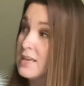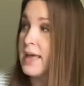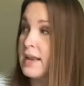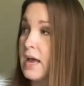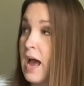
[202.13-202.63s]

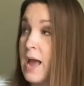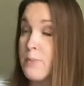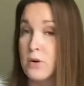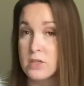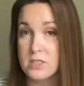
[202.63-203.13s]
And I
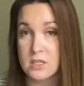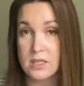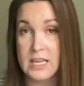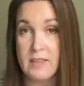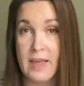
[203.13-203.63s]

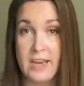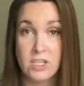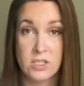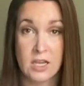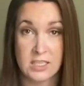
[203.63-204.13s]
personally
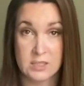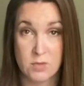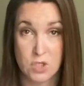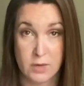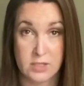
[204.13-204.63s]
like
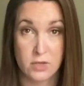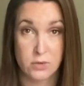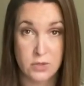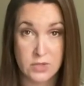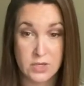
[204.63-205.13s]
custom choice
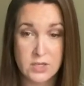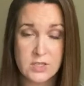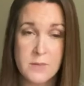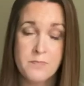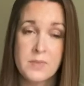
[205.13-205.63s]
cruisers.